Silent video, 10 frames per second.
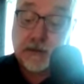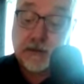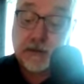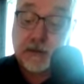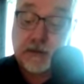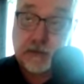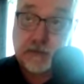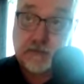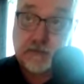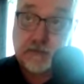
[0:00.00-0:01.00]
So,
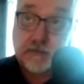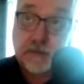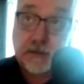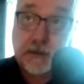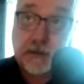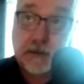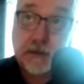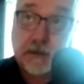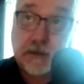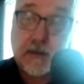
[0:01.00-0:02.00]

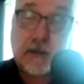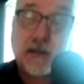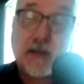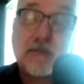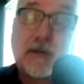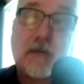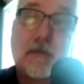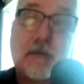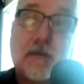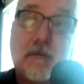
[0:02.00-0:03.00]
the thing
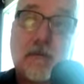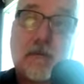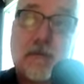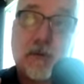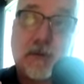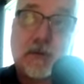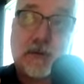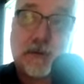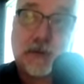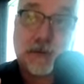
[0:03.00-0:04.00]
about
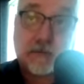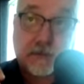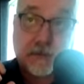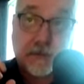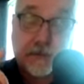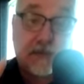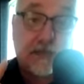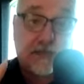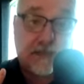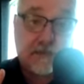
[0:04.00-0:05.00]
focusing on
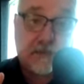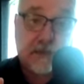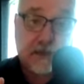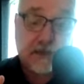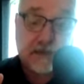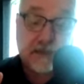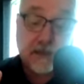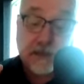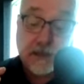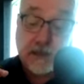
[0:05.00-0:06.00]
training the brain
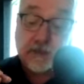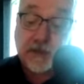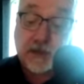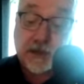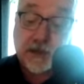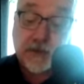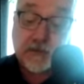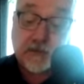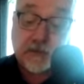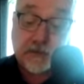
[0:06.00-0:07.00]
is we
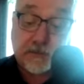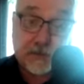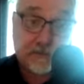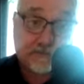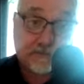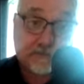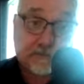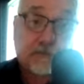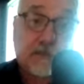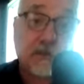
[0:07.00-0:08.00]
always remember
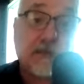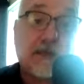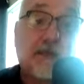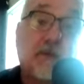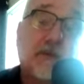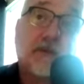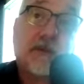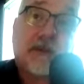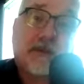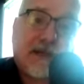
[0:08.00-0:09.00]
we need to remember
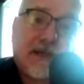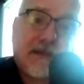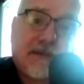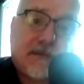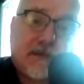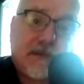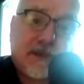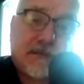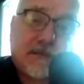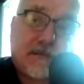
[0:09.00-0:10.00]
that the mind doesn't
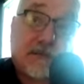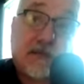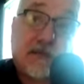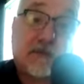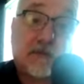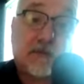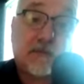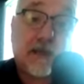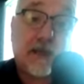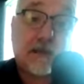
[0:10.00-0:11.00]
judge if something is good or
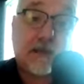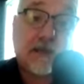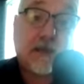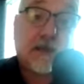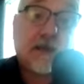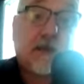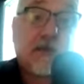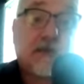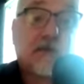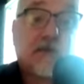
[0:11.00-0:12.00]
bad,
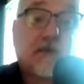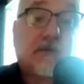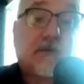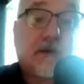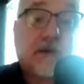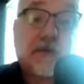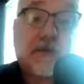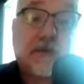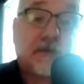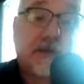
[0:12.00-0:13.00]
it just falls
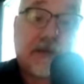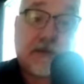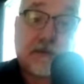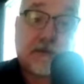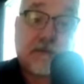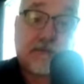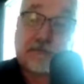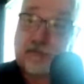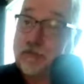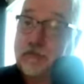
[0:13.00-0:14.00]
into the patterns
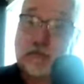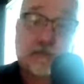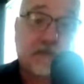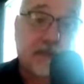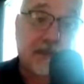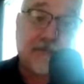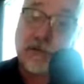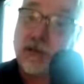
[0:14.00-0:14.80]
if we